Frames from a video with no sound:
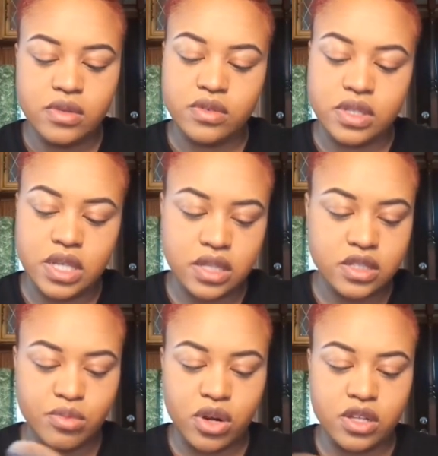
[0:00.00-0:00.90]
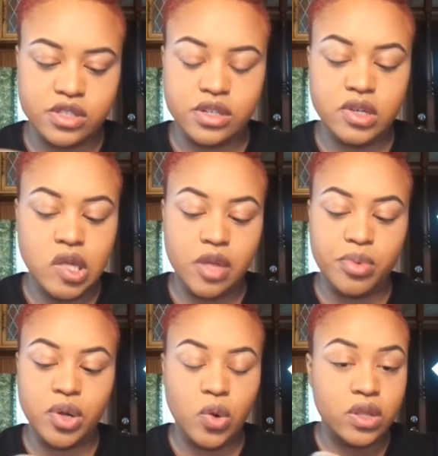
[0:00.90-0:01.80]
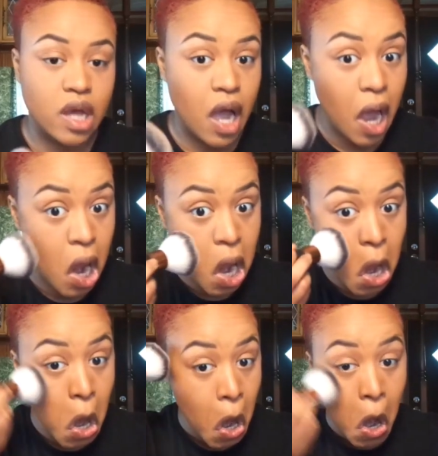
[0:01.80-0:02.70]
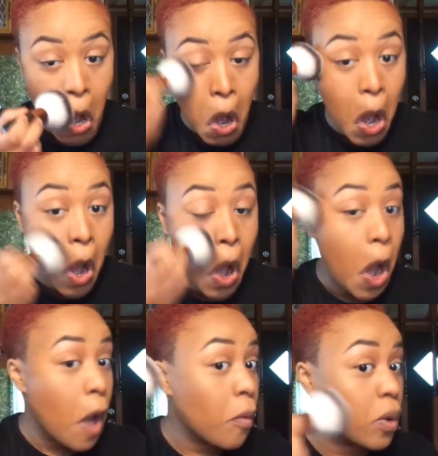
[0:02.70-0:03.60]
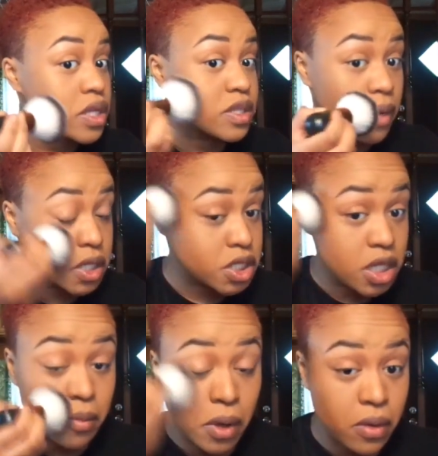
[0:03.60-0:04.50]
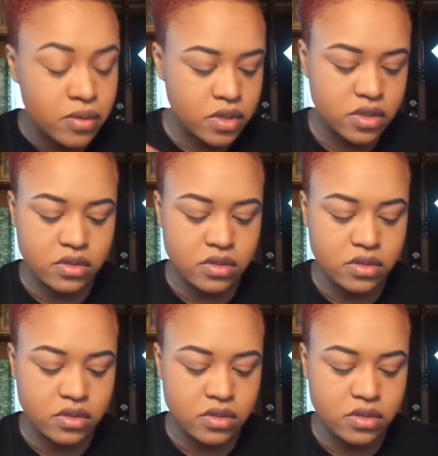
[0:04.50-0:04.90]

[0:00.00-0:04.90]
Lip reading: I'm going to take this bronzer and put it on the high points of my cheekbones.